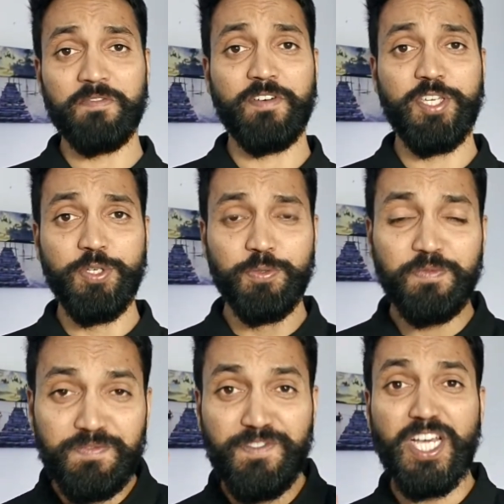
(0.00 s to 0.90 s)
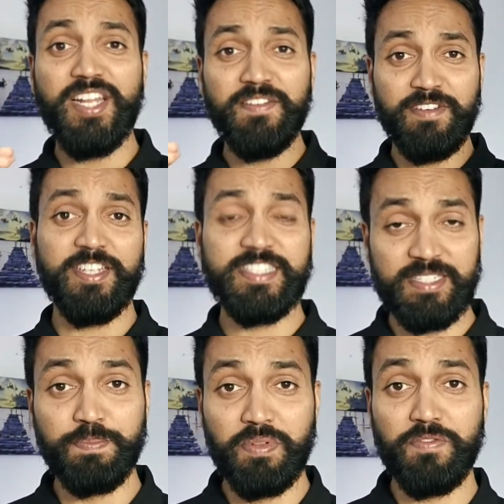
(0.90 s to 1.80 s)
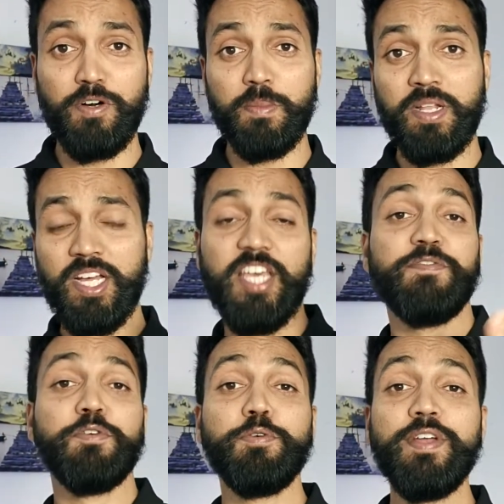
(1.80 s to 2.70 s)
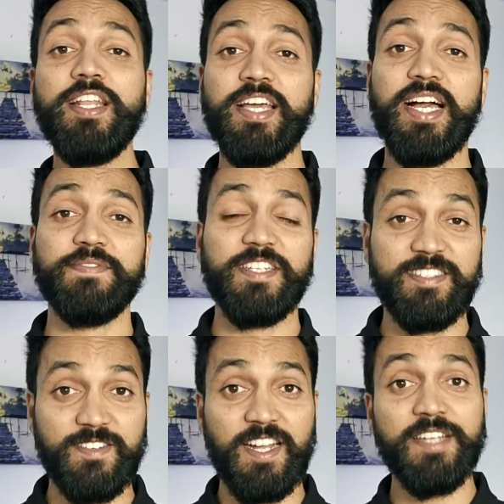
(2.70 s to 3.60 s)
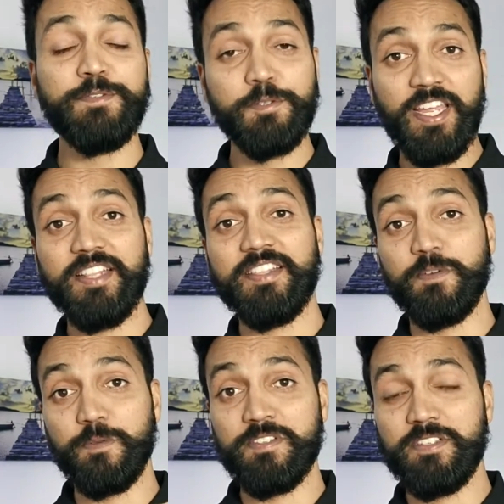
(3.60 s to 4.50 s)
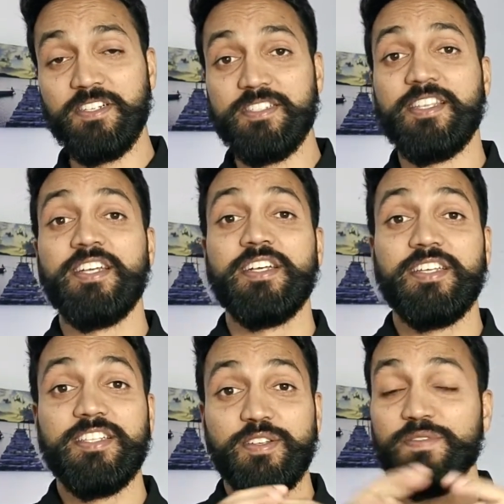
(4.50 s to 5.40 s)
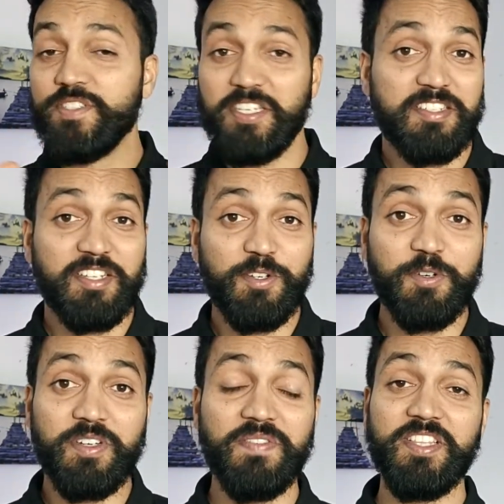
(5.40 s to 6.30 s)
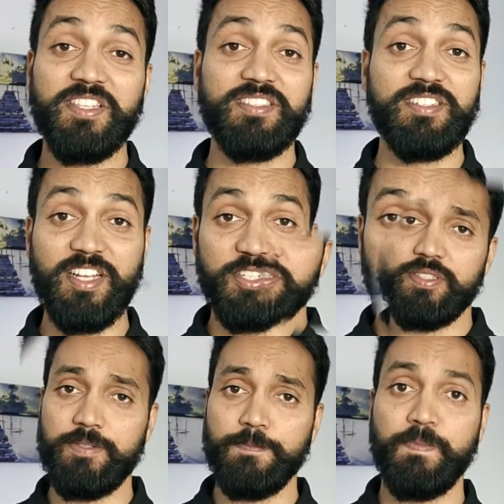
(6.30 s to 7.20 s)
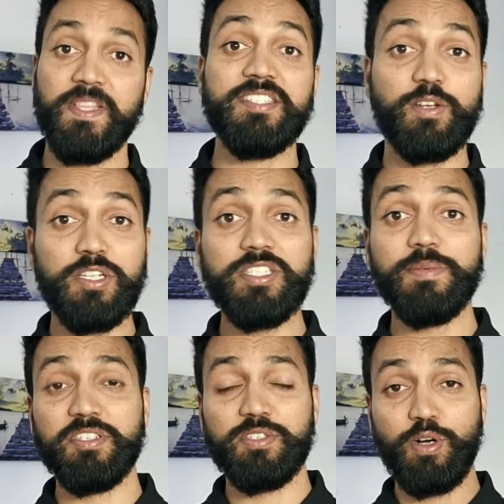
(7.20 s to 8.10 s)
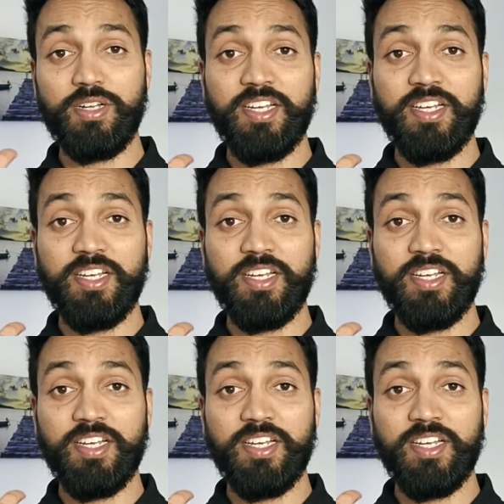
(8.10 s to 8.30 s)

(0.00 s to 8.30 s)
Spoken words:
for you, very simple formula if you really have the drive to get that results instead of just giving these intentions. This concept is called